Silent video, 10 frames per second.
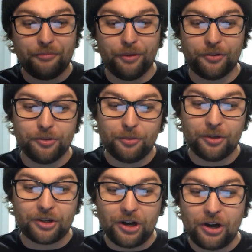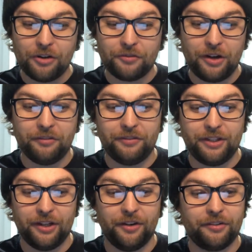but do more car involved
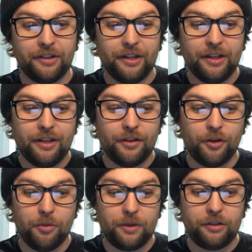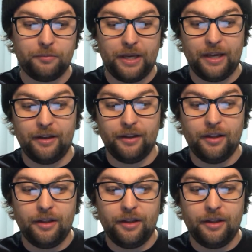videos. Nobody's man's.